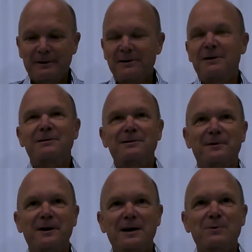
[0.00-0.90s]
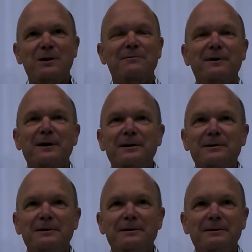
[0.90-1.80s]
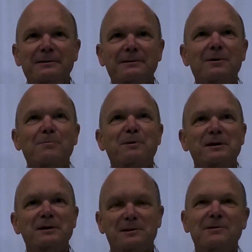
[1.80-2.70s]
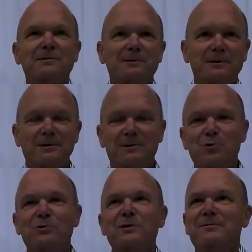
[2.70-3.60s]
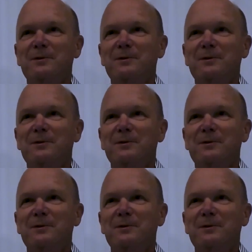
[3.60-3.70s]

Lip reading: identify, we can find companies through the